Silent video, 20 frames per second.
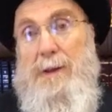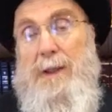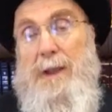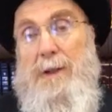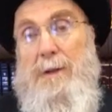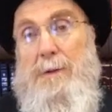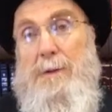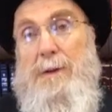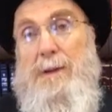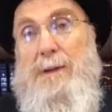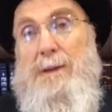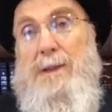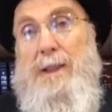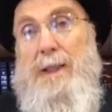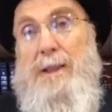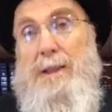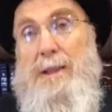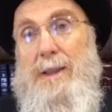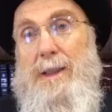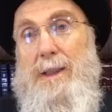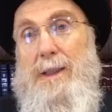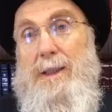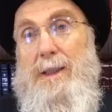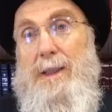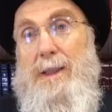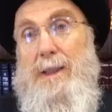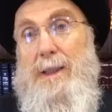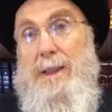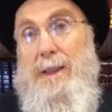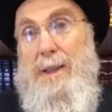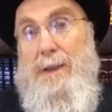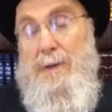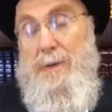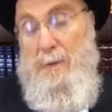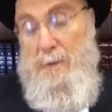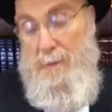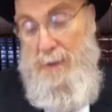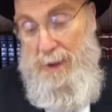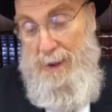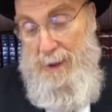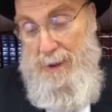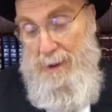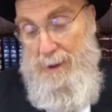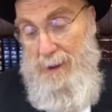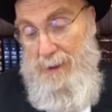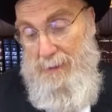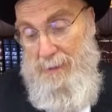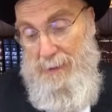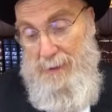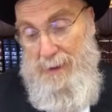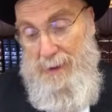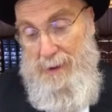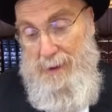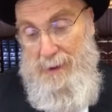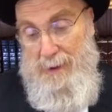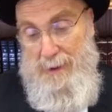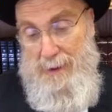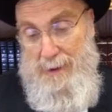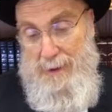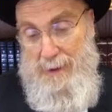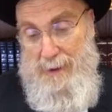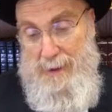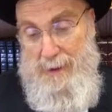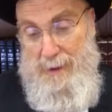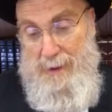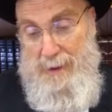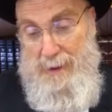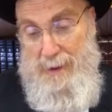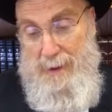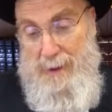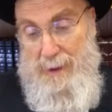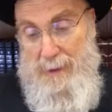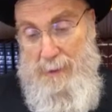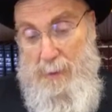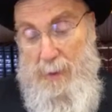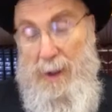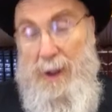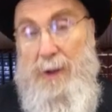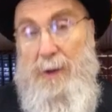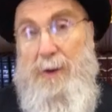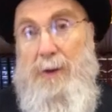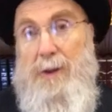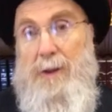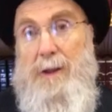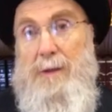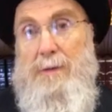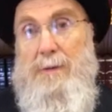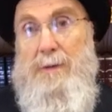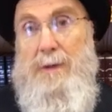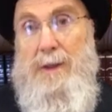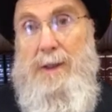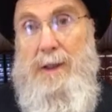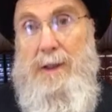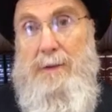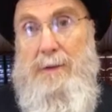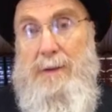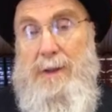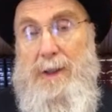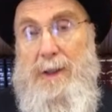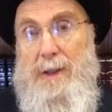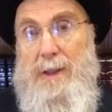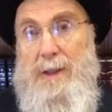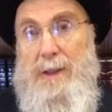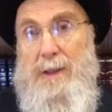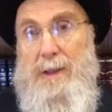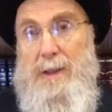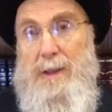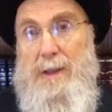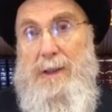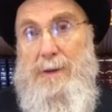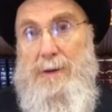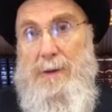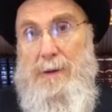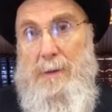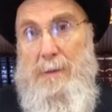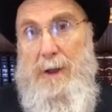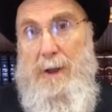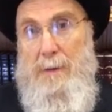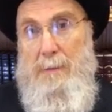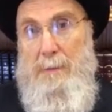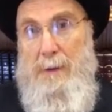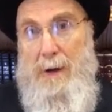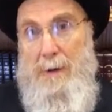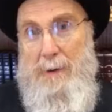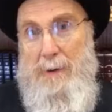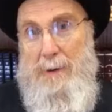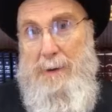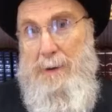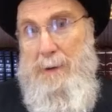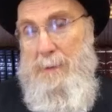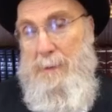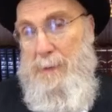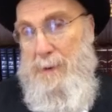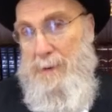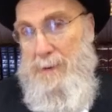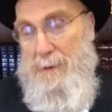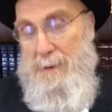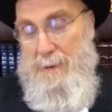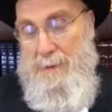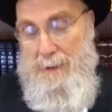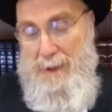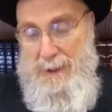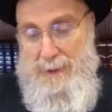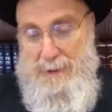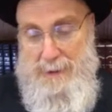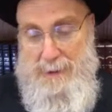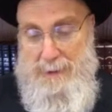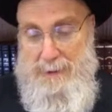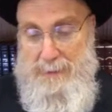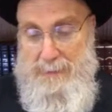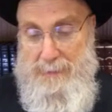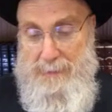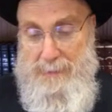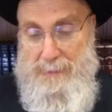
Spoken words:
In other words, that money definitely and wealth definitely gives a certain amount of power to the person who has it.